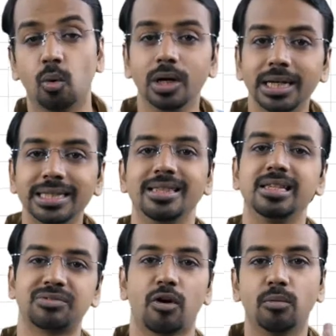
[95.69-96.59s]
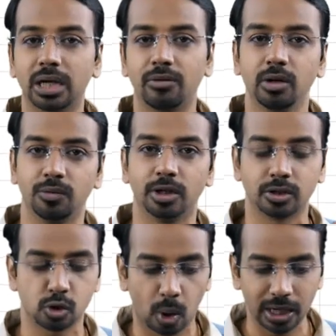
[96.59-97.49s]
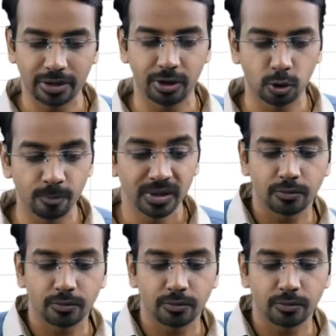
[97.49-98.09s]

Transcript: Only then this formula will work. So what did we do?